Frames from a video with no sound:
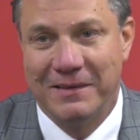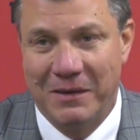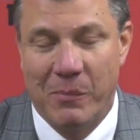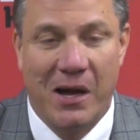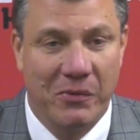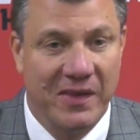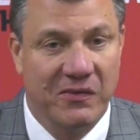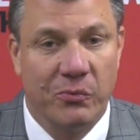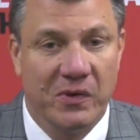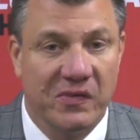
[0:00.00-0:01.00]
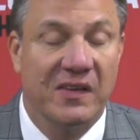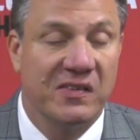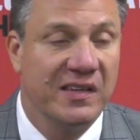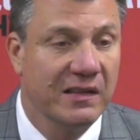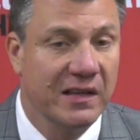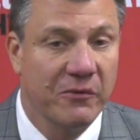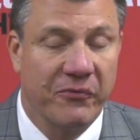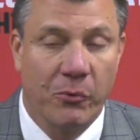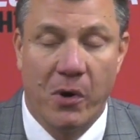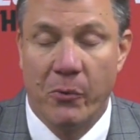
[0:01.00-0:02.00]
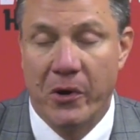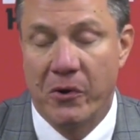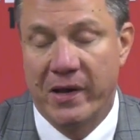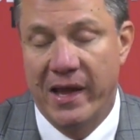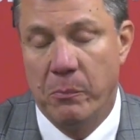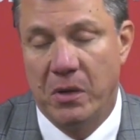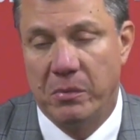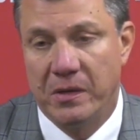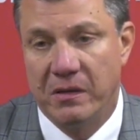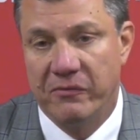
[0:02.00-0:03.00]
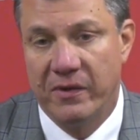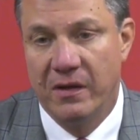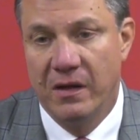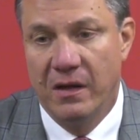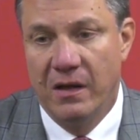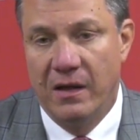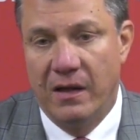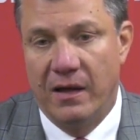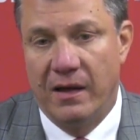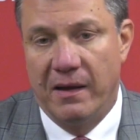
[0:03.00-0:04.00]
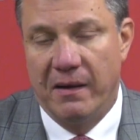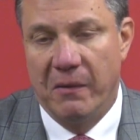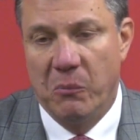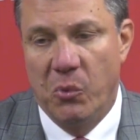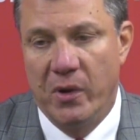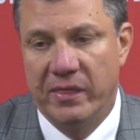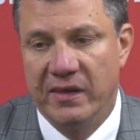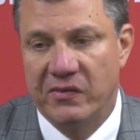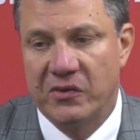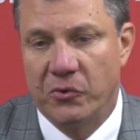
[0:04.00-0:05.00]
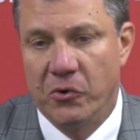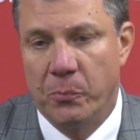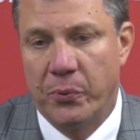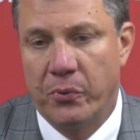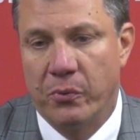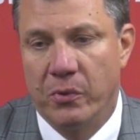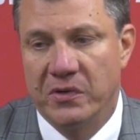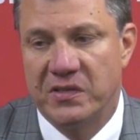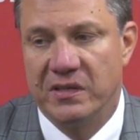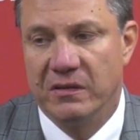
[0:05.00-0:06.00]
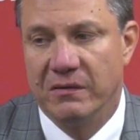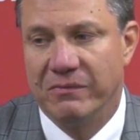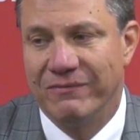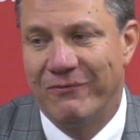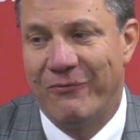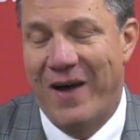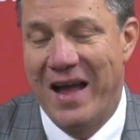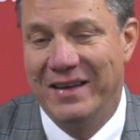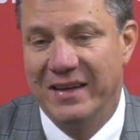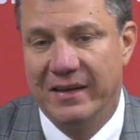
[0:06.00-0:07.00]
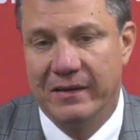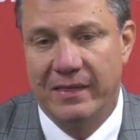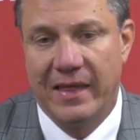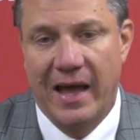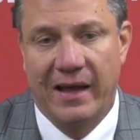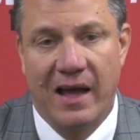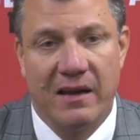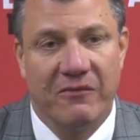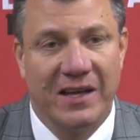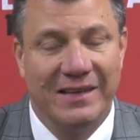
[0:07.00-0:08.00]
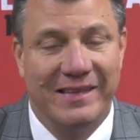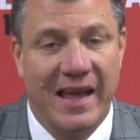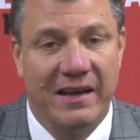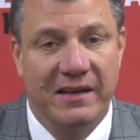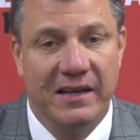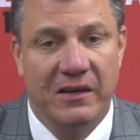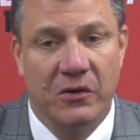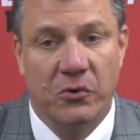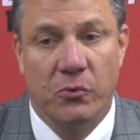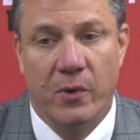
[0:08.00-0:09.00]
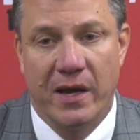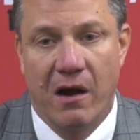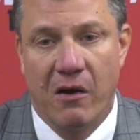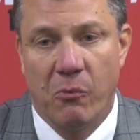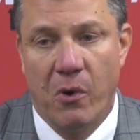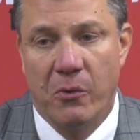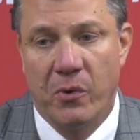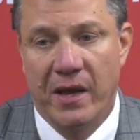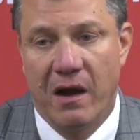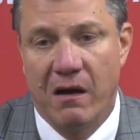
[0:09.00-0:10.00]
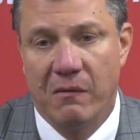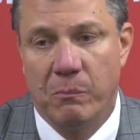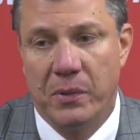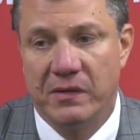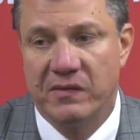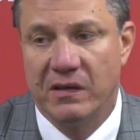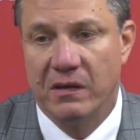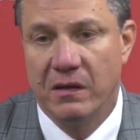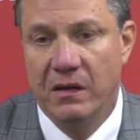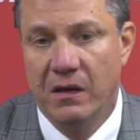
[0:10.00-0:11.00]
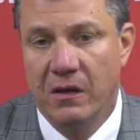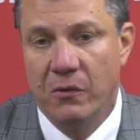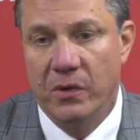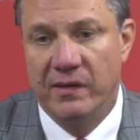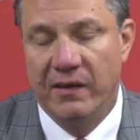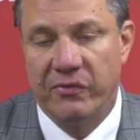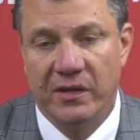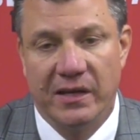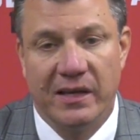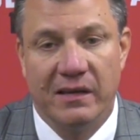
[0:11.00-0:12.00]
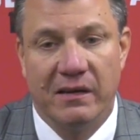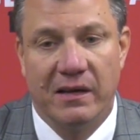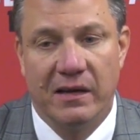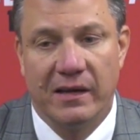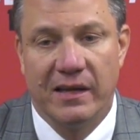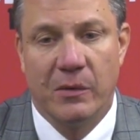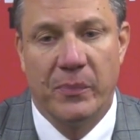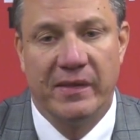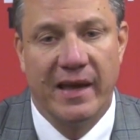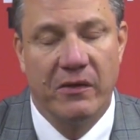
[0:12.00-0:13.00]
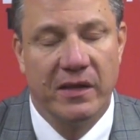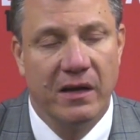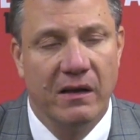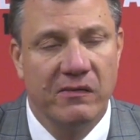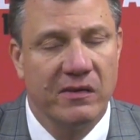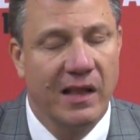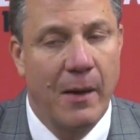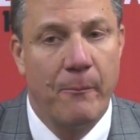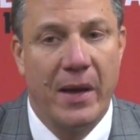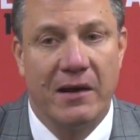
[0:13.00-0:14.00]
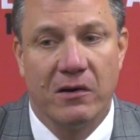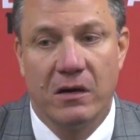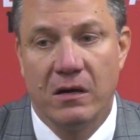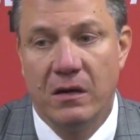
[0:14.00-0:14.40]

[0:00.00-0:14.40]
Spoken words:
about this was the ceiling for what we were capable of. With this group, we're still finding that kind of identity, who we are, what we are, but we definitely can get up and down the ice a lot better.